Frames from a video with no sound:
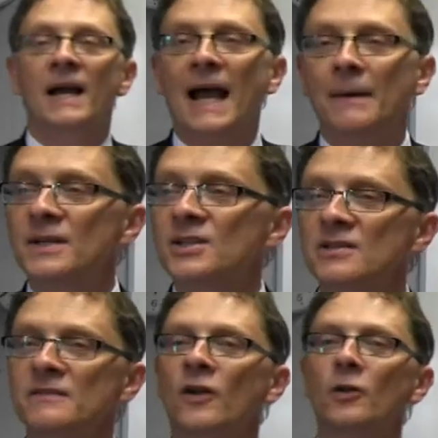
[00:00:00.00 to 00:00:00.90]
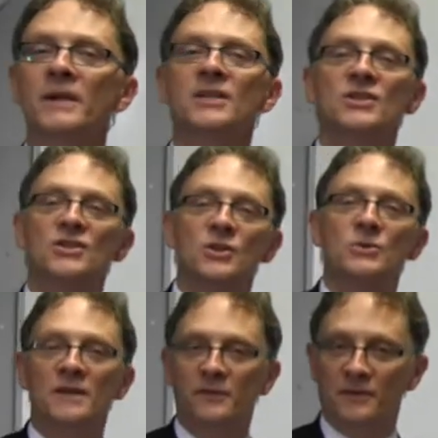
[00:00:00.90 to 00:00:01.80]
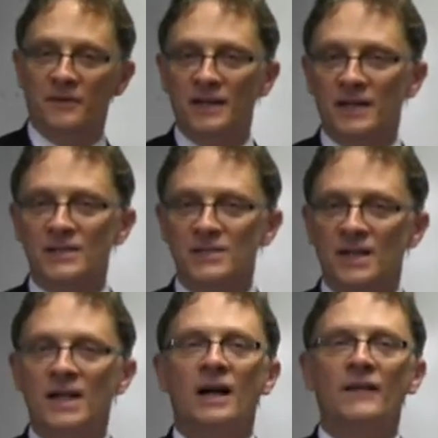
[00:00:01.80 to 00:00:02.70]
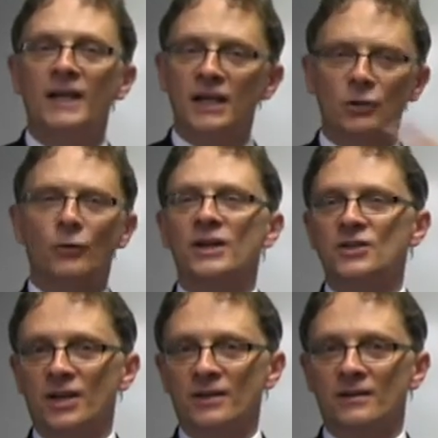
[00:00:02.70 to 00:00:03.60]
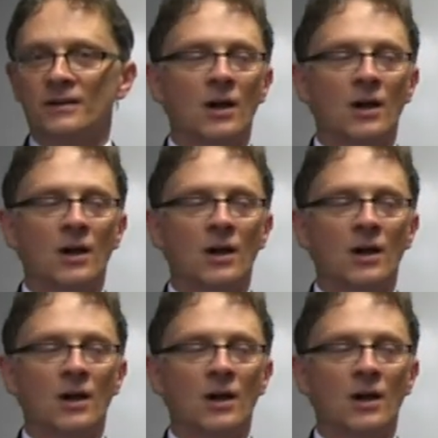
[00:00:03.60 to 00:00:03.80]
Ammeters and voltmeters do different things, and they ignore each other.